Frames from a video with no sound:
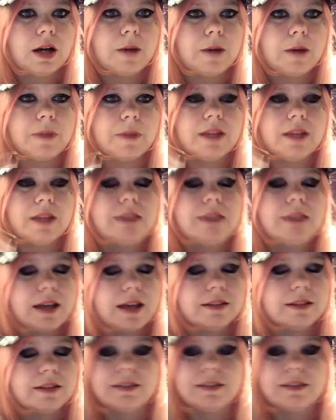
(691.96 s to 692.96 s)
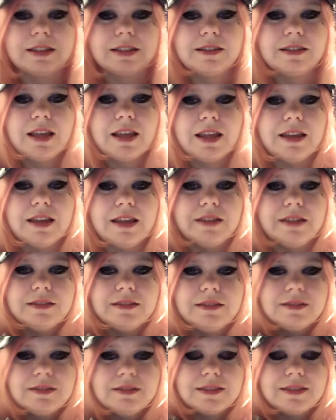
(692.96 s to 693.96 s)
but that, it
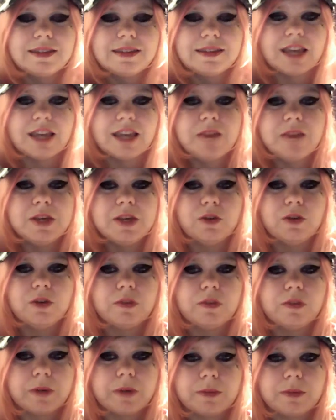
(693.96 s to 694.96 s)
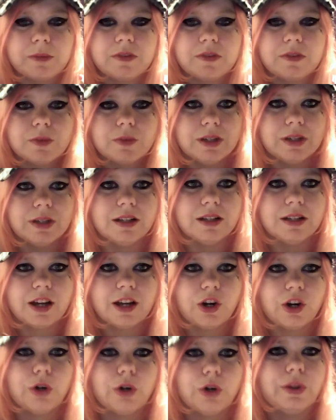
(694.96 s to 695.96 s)
gave me goosebumps when I
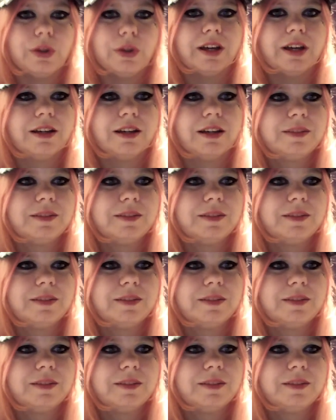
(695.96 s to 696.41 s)
heard that.